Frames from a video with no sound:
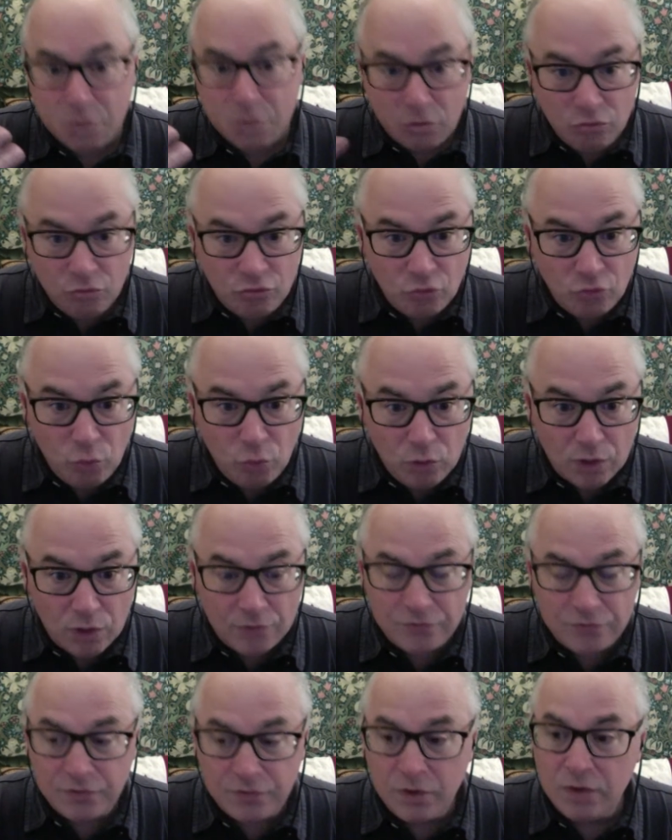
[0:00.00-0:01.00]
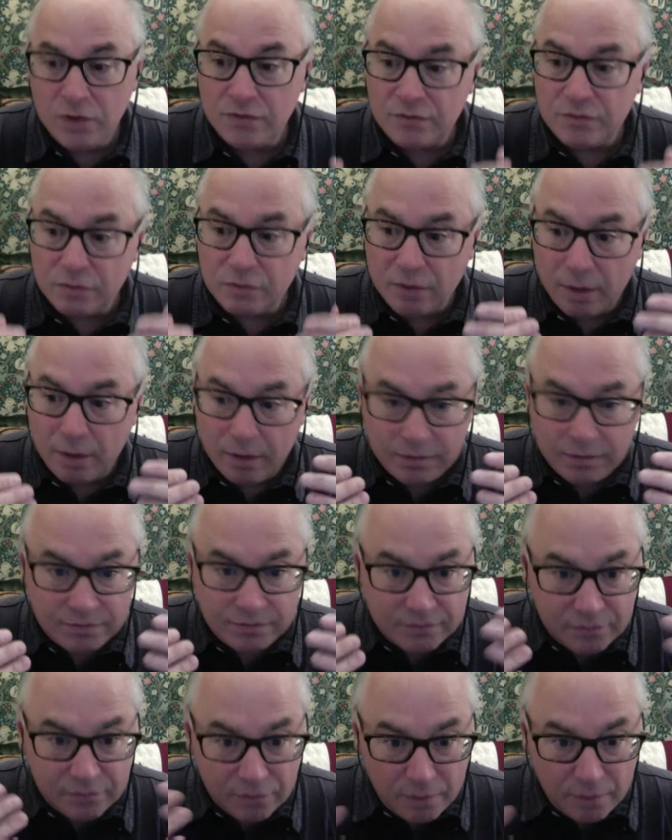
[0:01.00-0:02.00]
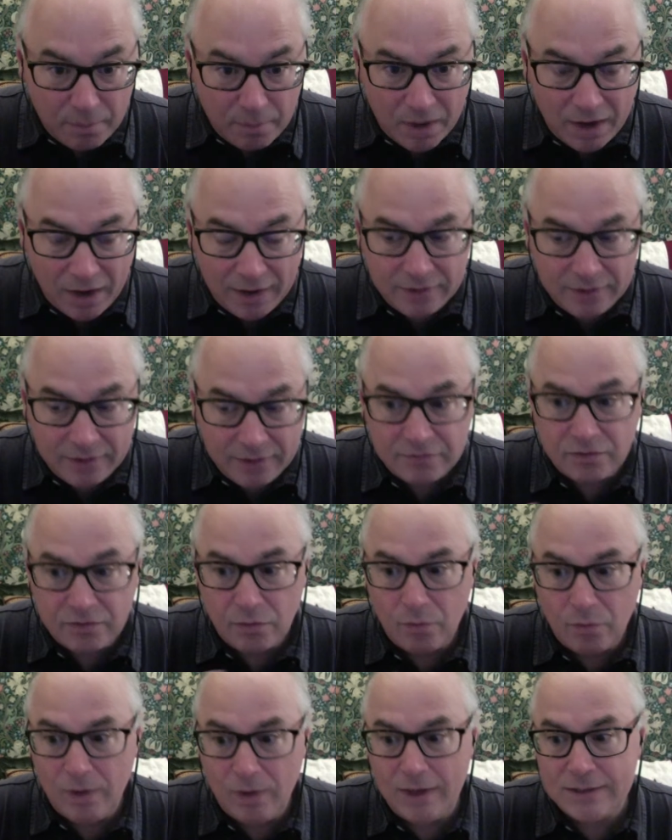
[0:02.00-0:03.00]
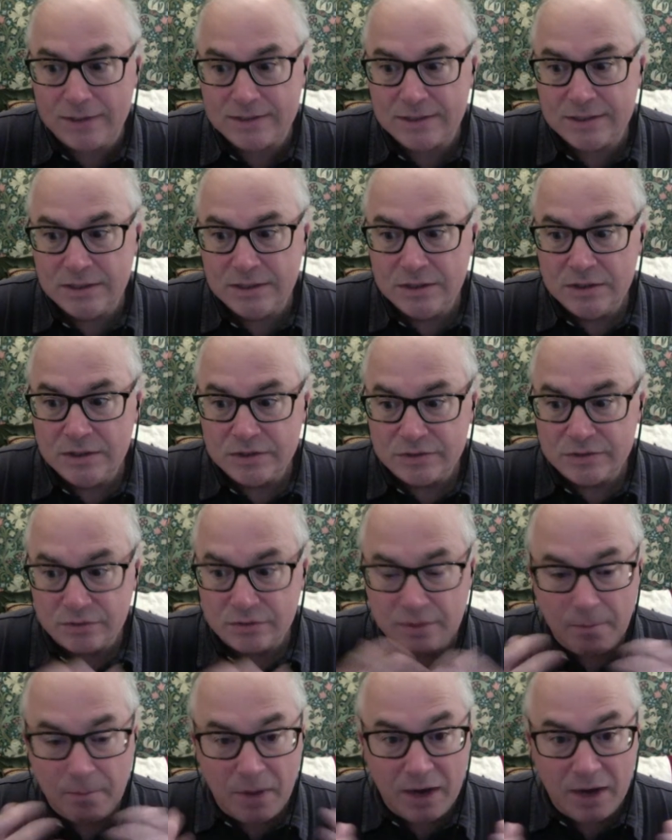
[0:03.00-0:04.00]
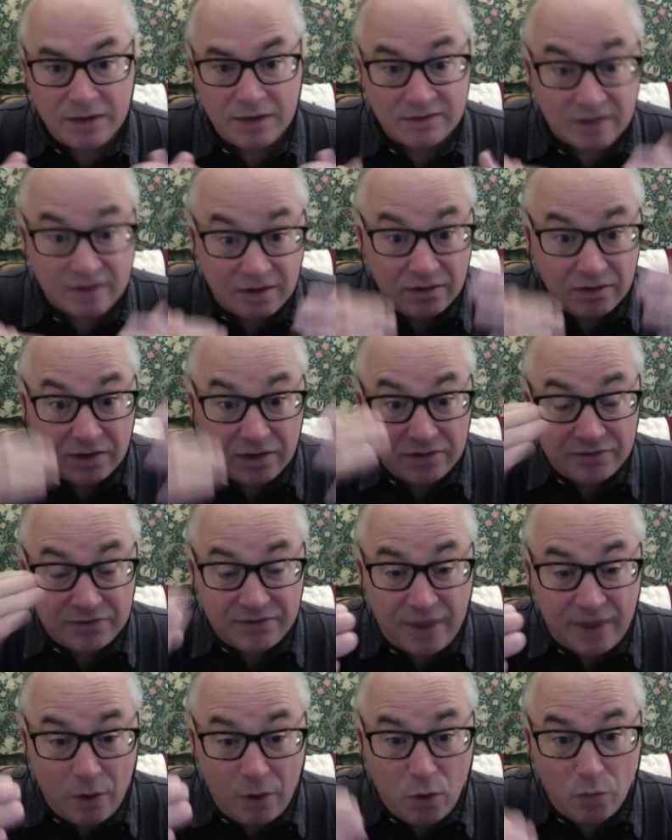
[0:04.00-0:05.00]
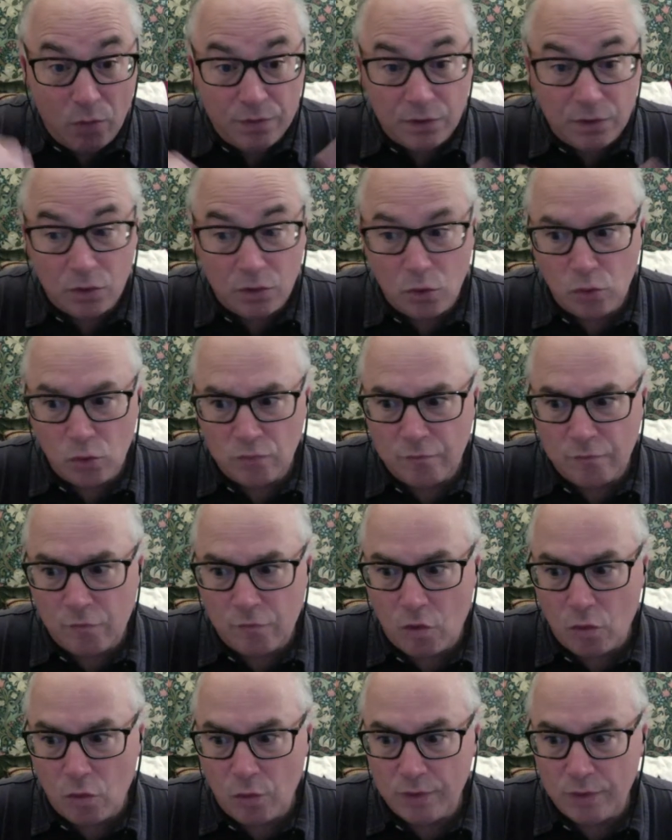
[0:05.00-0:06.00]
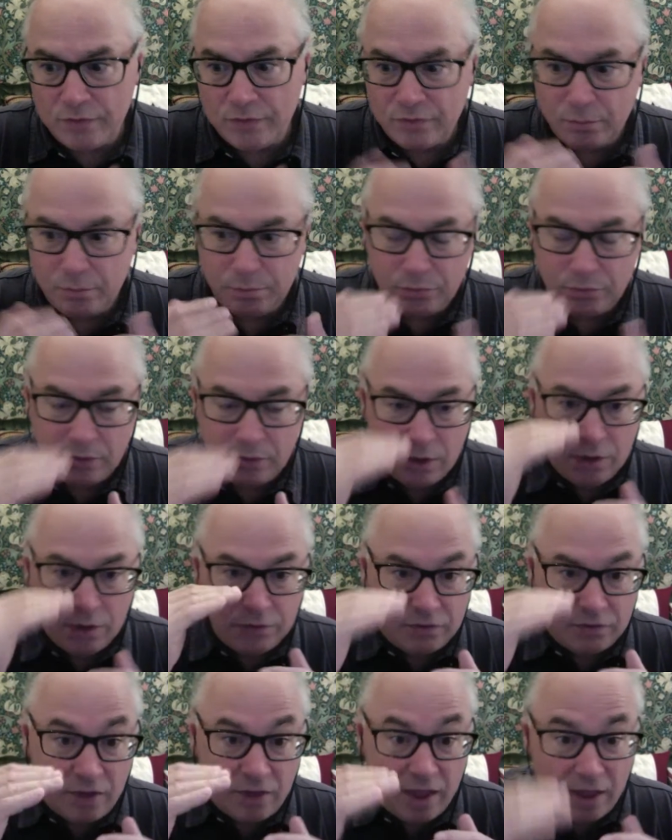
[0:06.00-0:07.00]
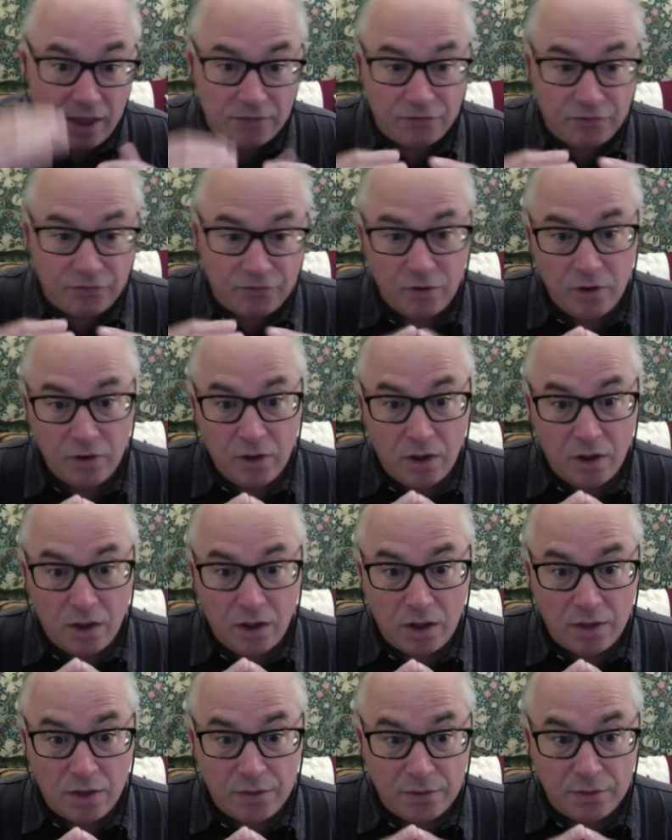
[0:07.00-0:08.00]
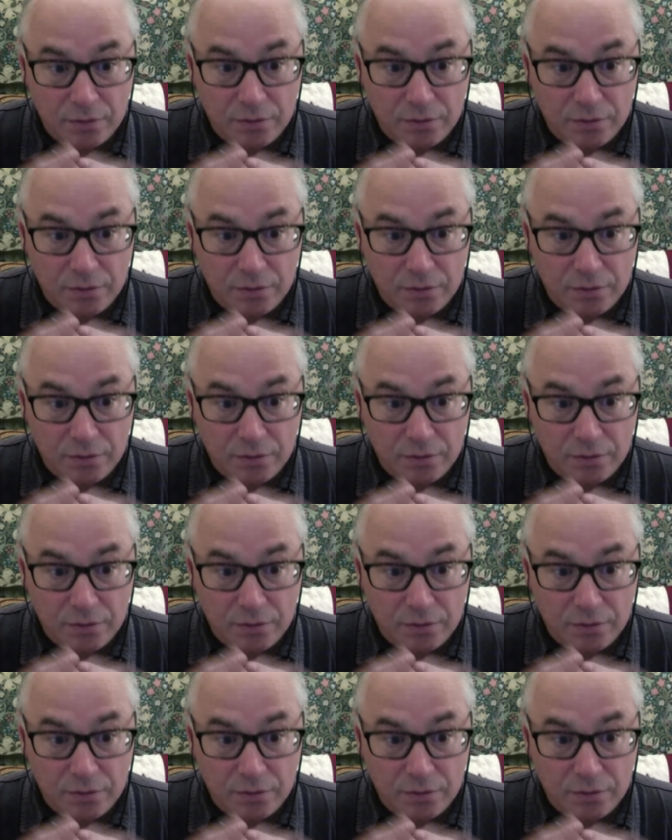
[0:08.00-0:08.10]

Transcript: jewelers to the to the mines right so the mines can sell the gold forward to to hedge uh,